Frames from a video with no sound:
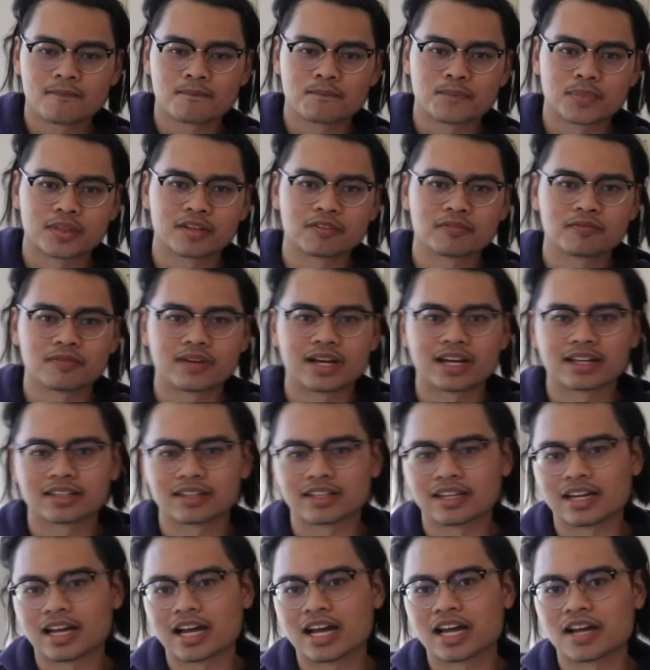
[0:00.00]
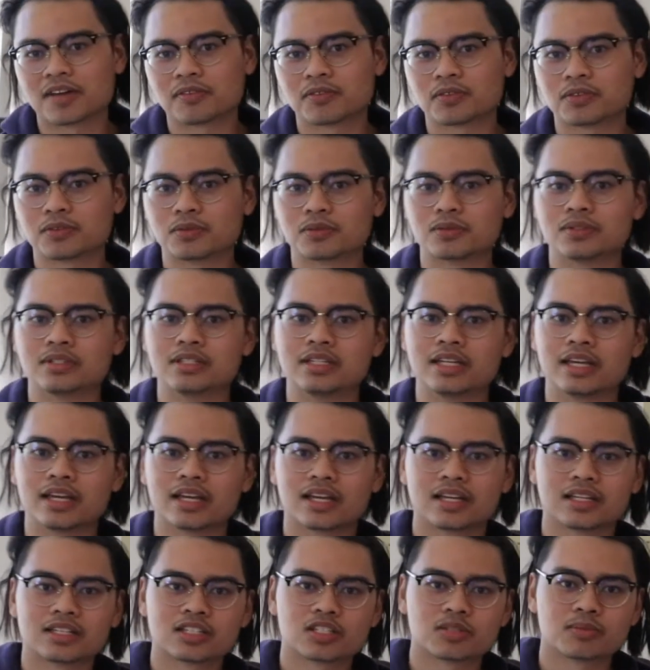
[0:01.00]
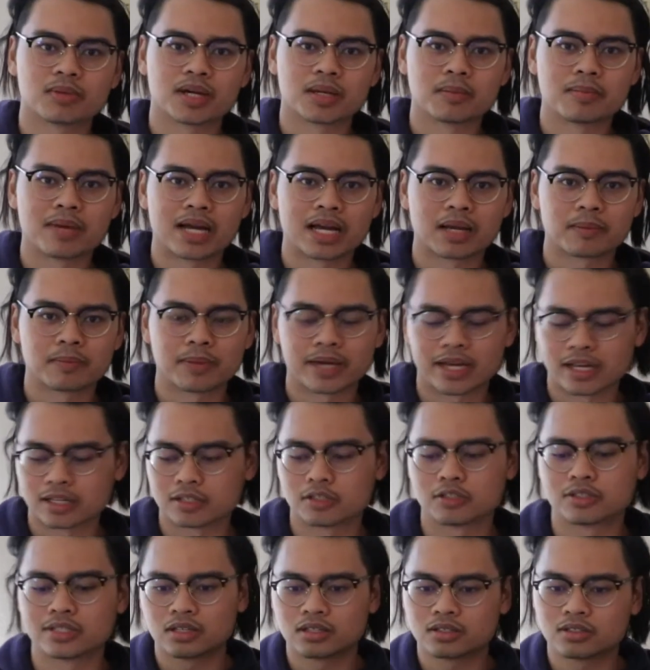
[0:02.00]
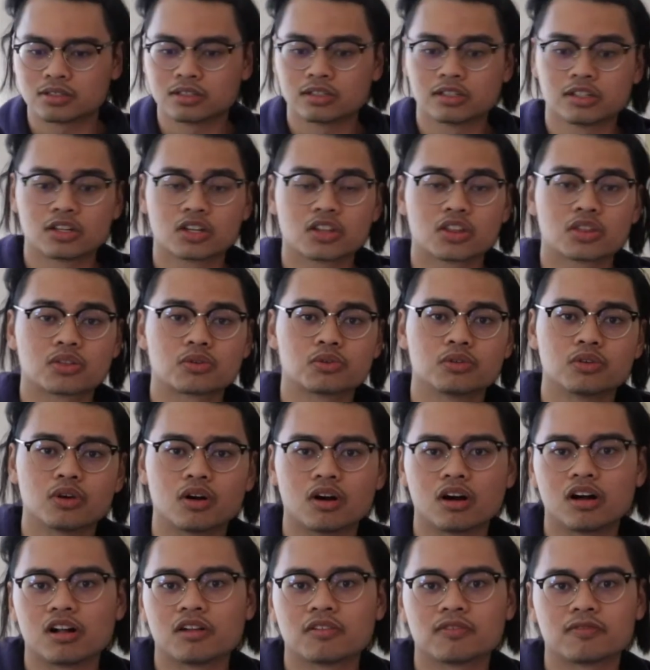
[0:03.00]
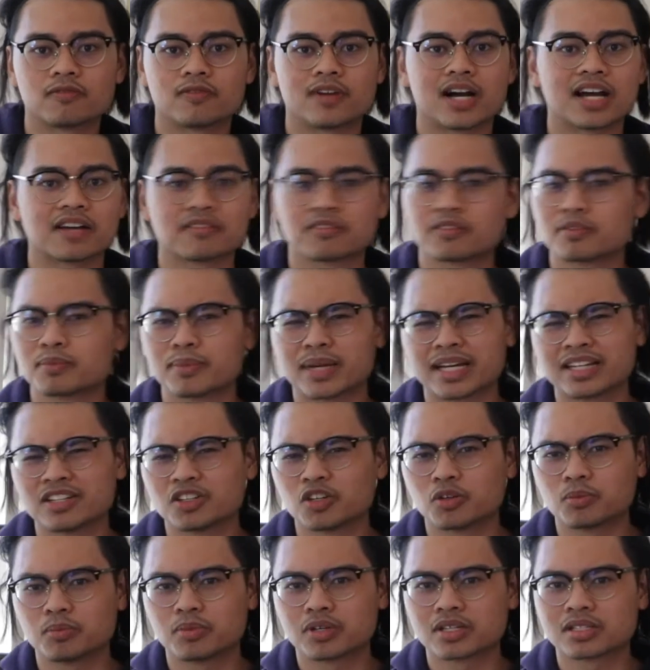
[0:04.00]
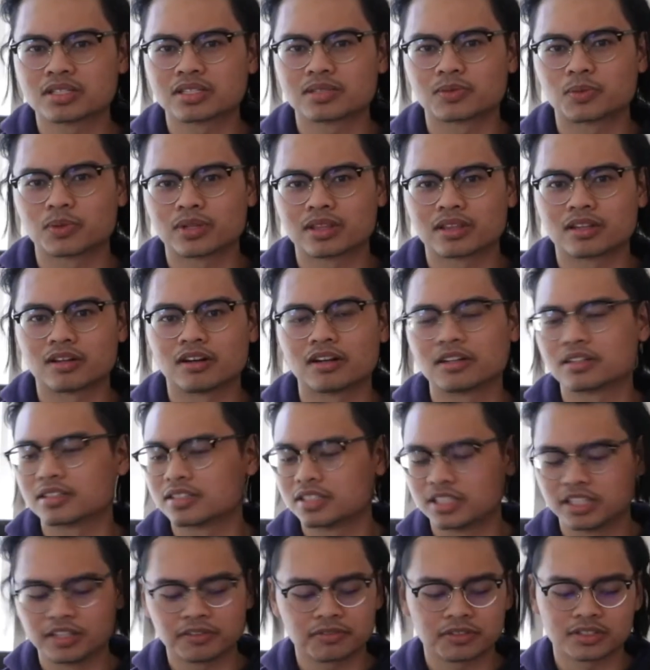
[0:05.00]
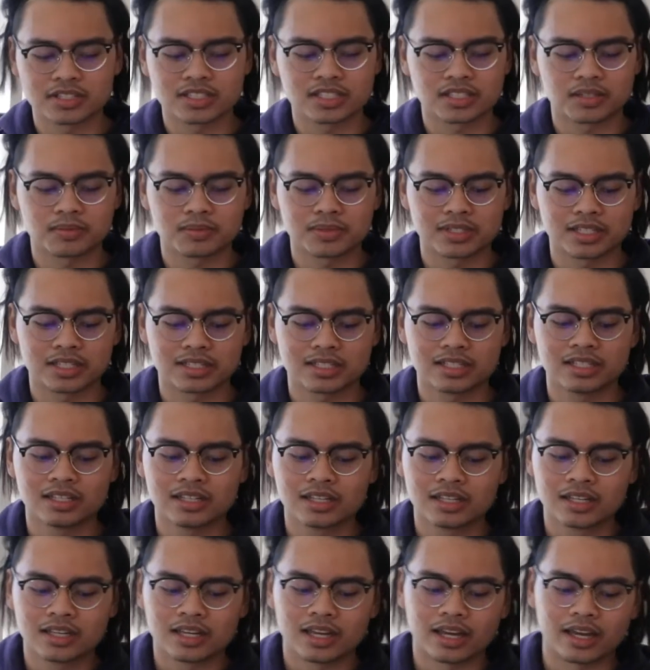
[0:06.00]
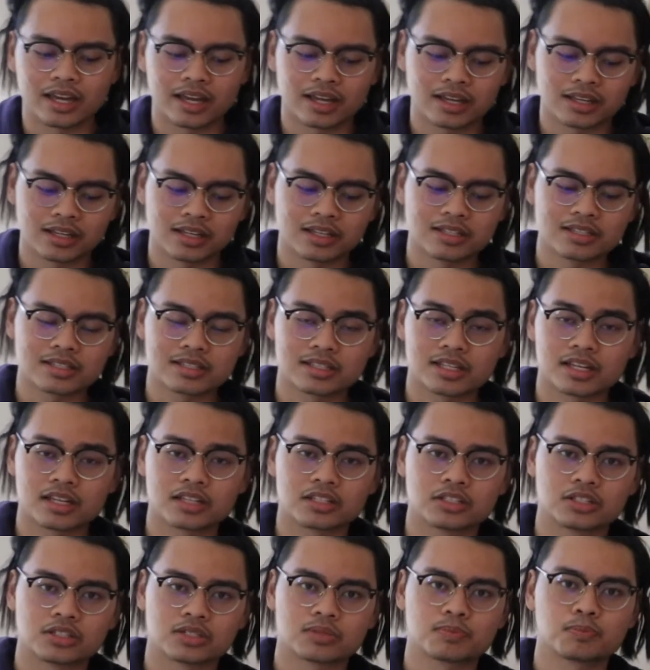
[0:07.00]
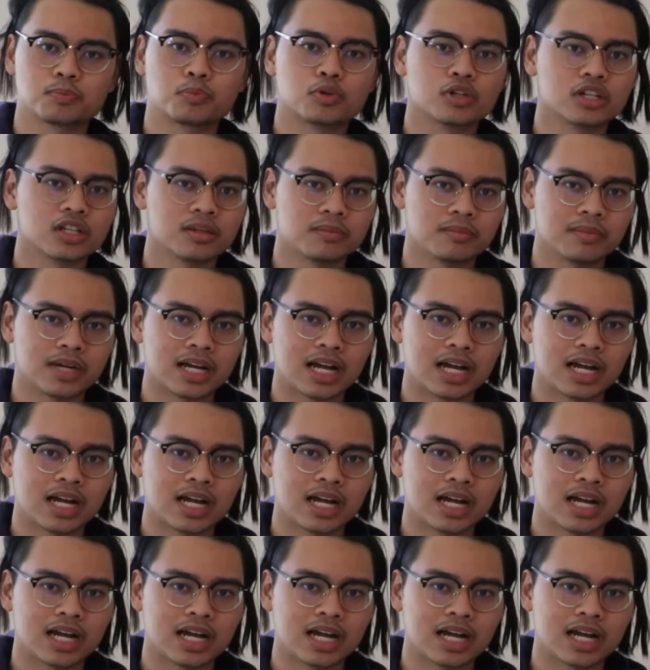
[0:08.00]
the fact that I have to dig into my backpack to look through all 5 of my notebooks with all different subjects, and instead just pull up my